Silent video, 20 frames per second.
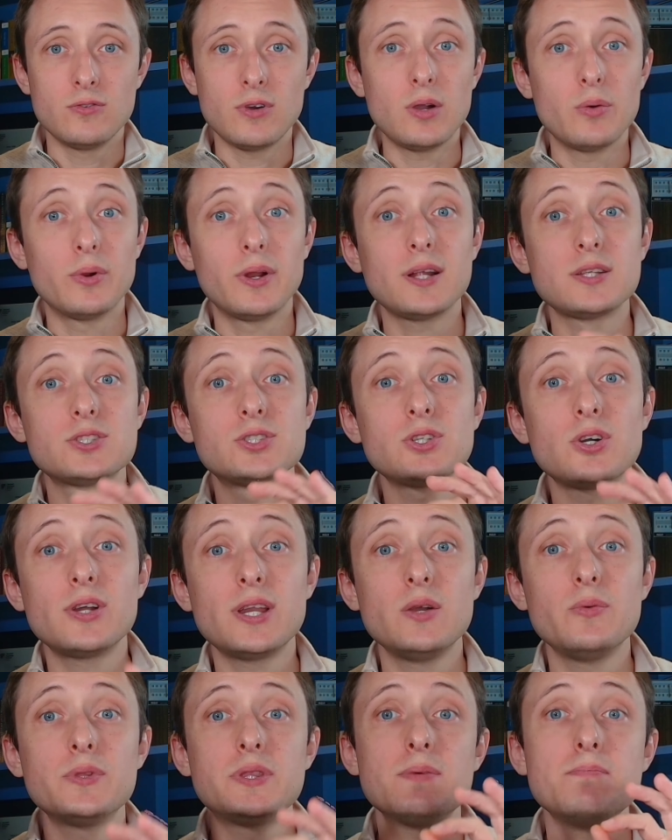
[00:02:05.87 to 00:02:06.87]
We're not starting
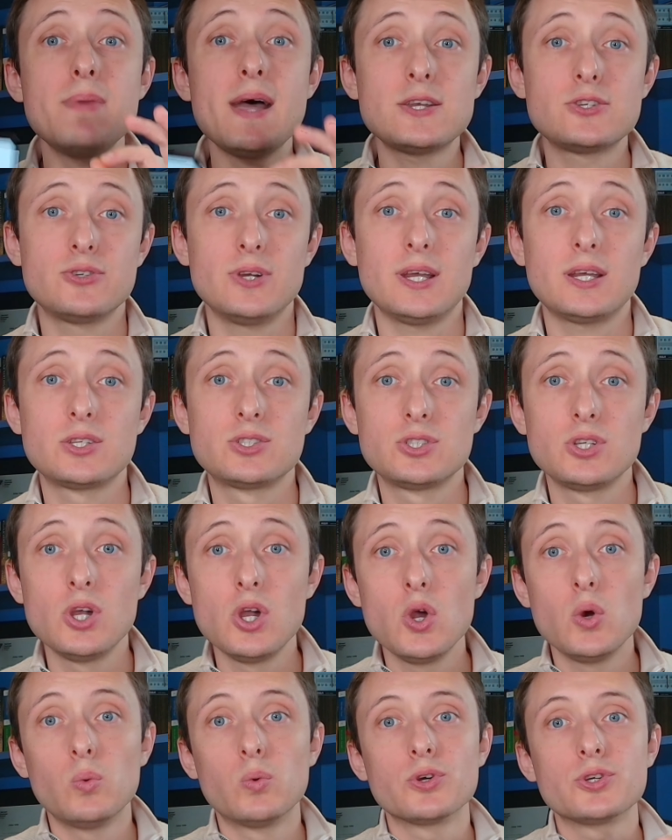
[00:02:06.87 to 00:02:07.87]
with the metrics,
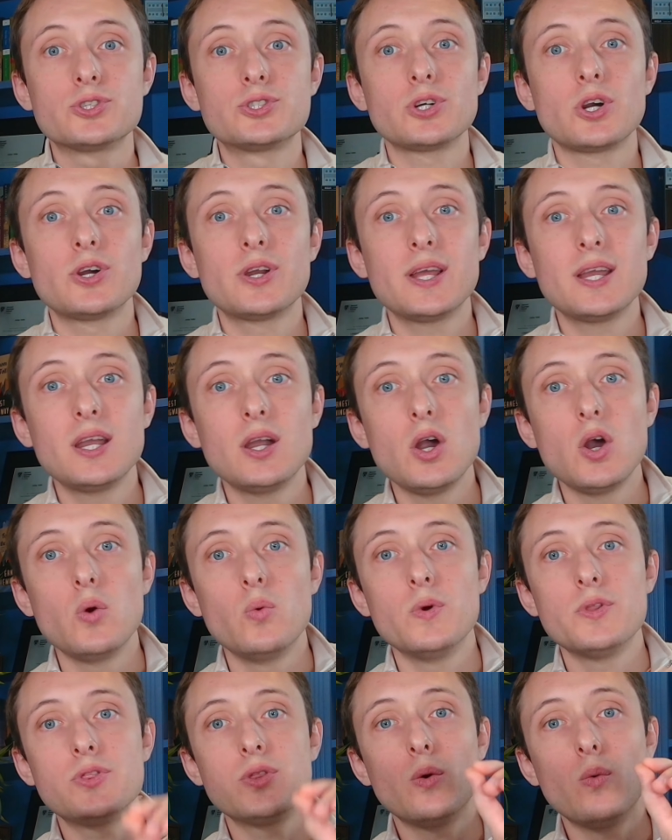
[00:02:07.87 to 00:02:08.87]
we're starting
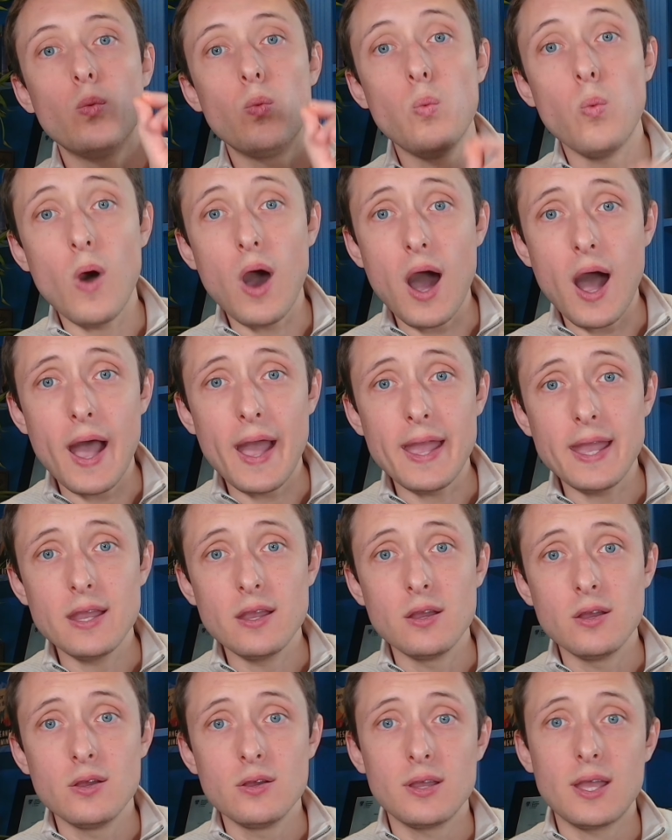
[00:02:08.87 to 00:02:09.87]
with the why,
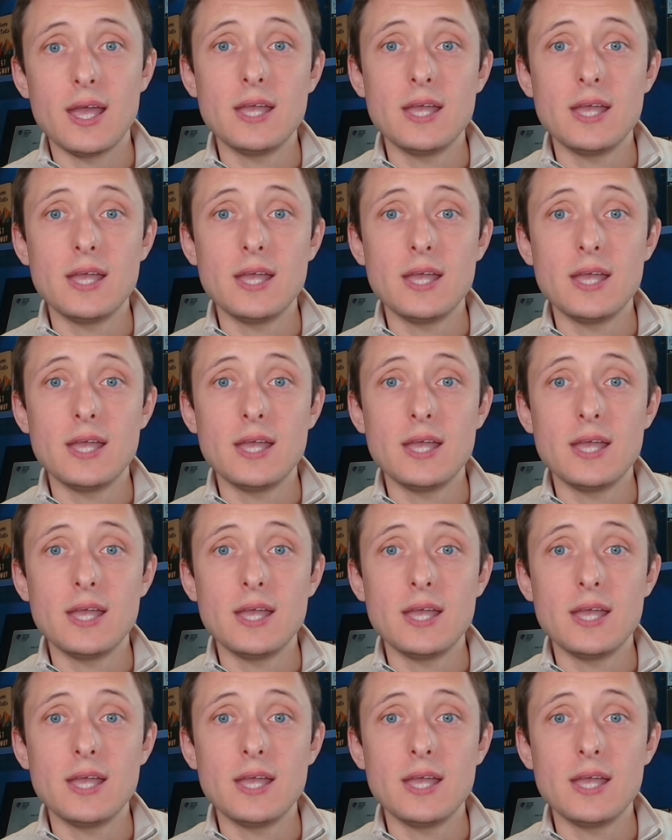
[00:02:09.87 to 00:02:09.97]
okay?